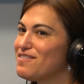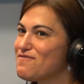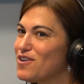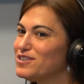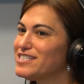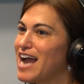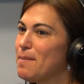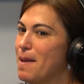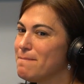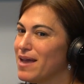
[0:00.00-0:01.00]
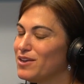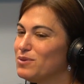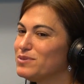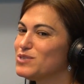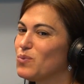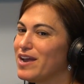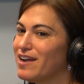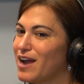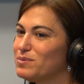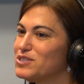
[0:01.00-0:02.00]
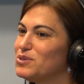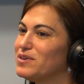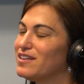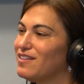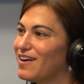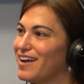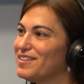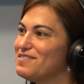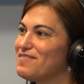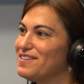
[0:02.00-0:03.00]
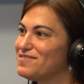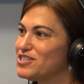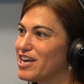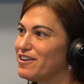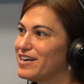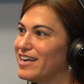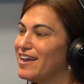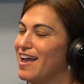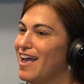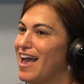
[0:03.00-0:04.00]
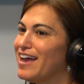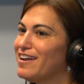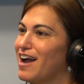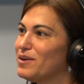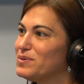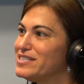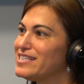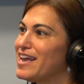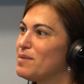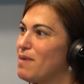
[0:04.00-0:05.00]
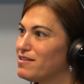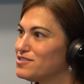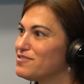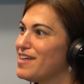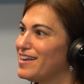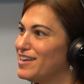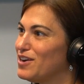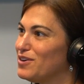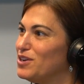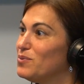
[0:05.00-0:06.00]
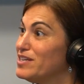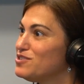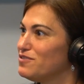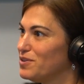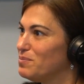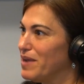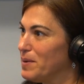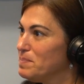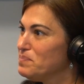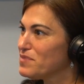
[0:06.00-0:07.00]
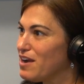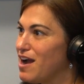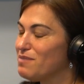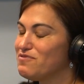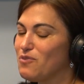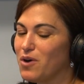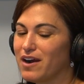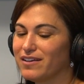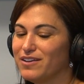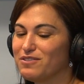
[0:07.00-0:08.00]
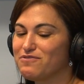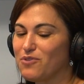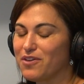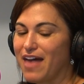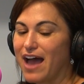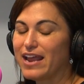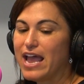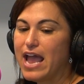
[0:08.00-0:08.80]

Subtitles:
the first time I met you was when I was doing the Long Island Fight for Charity, and I was a boxer that year, and you interviewed me for that,